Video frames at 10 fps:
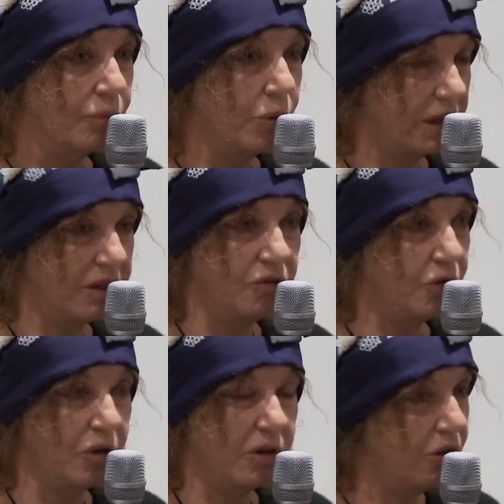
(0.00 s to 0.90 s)

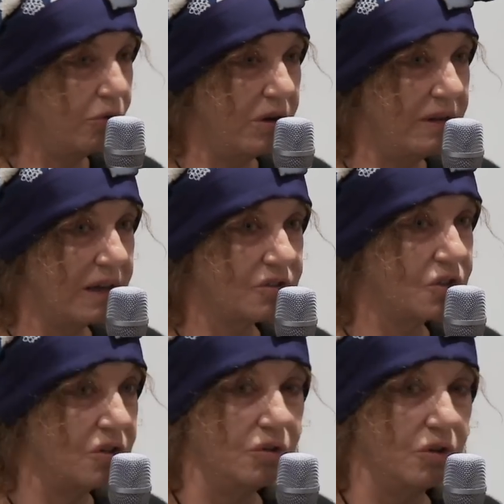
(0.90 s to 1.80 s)
You're in
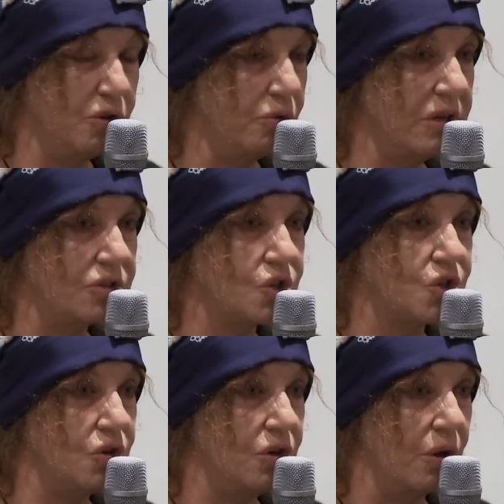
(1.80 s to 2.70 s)
a
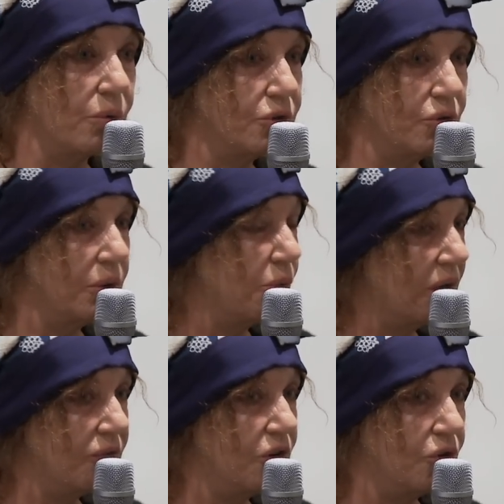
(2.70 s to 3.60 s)
studio or doing
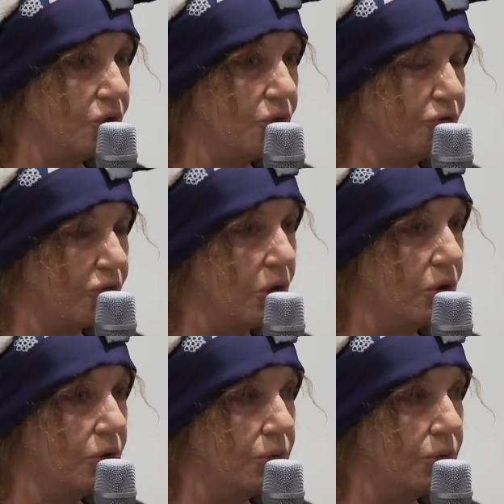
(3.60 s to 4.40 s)
whatever you do for